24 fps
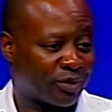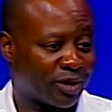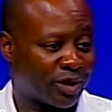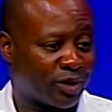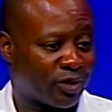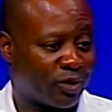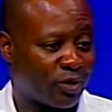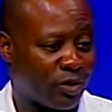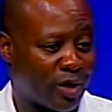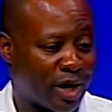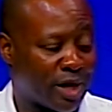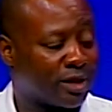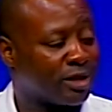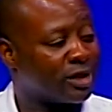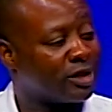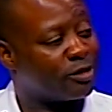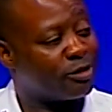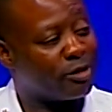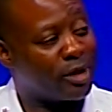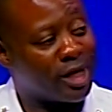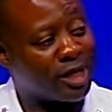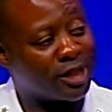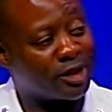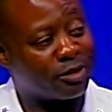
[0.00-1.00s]
crisis
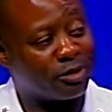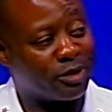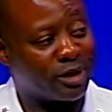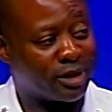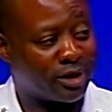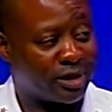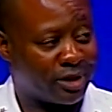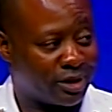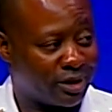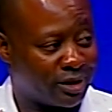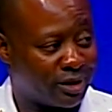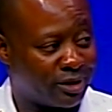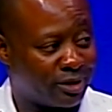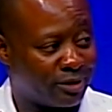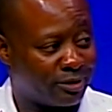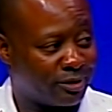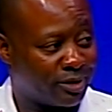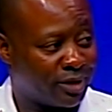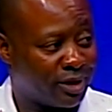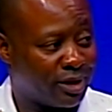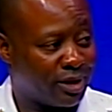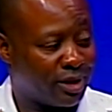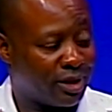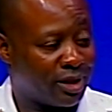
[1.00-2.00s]
management
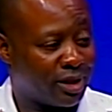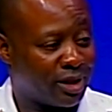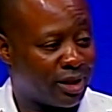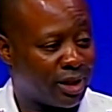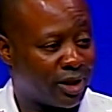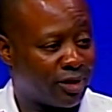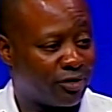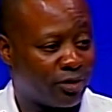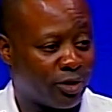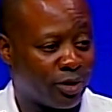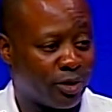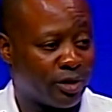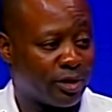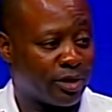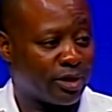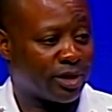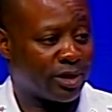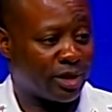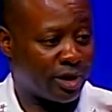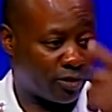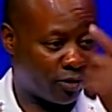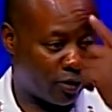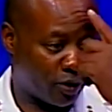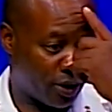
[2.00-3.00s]
team. As far as
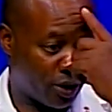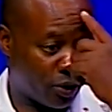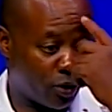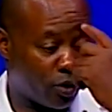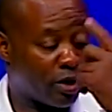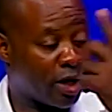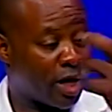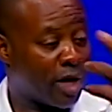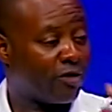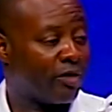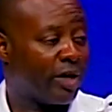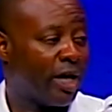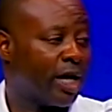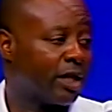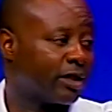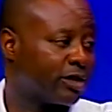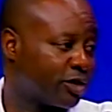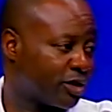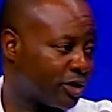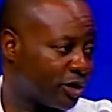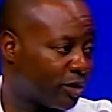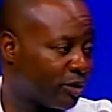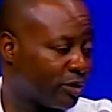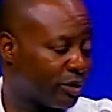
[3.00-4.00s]
we do have
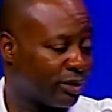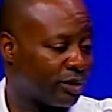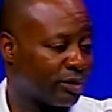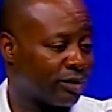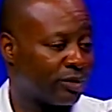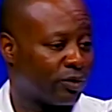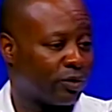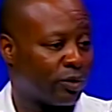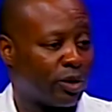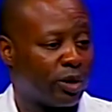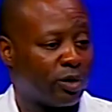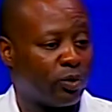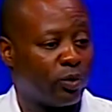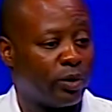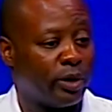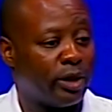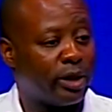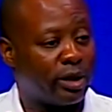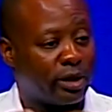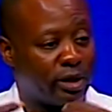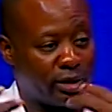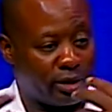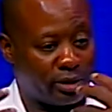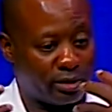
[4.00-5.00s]
active shooter, we
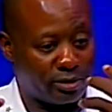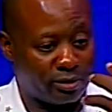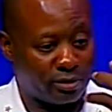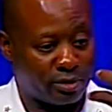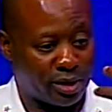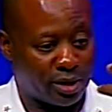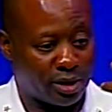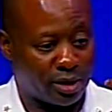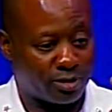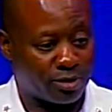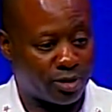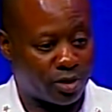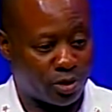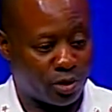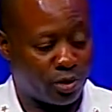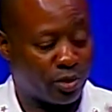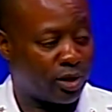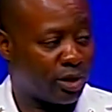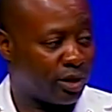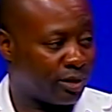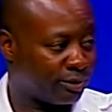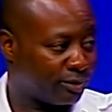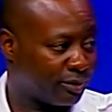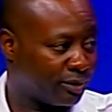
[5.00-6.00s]
can suit
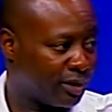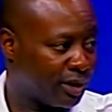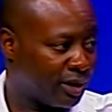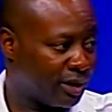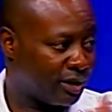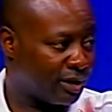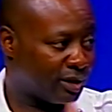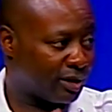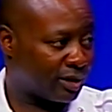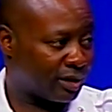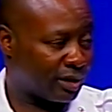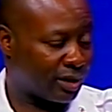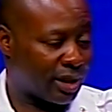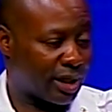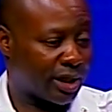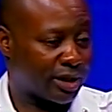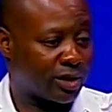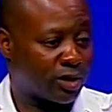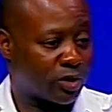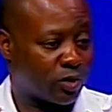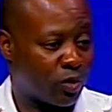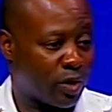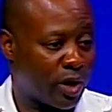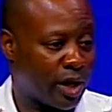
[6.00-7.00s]
up like
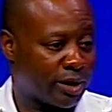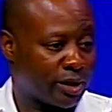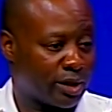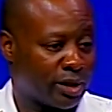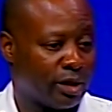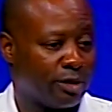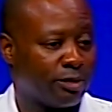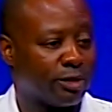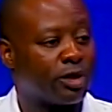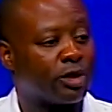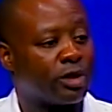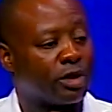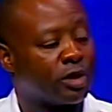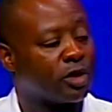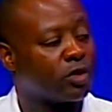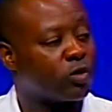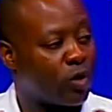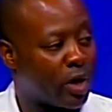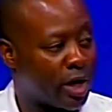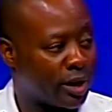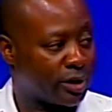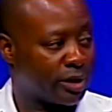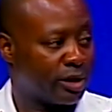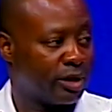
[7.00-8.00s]
the SWAT team until the
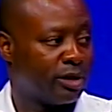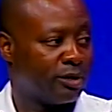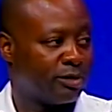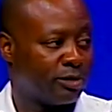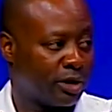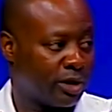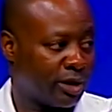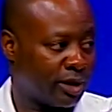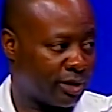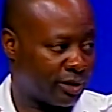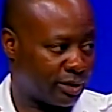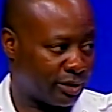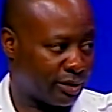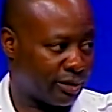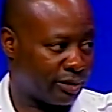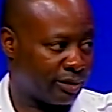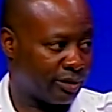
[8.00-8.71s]
SWAT team gets here.